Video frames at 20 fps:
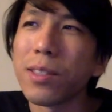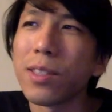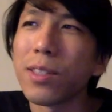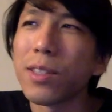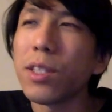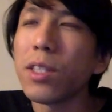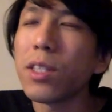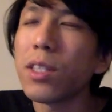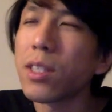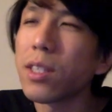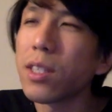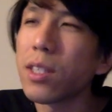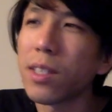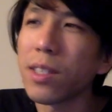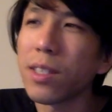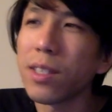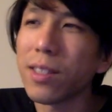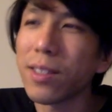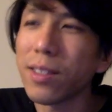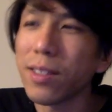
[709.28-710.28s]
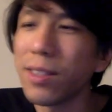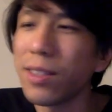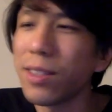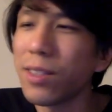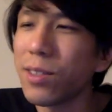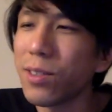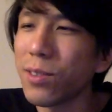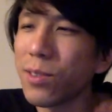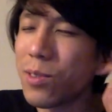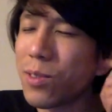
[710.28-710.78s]
Just you
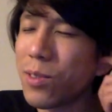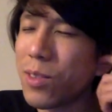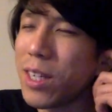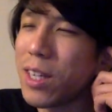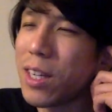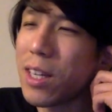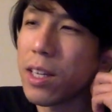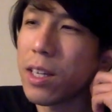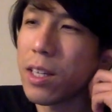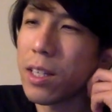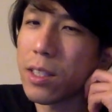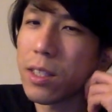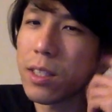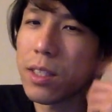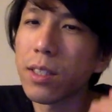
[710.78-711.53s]
know, when I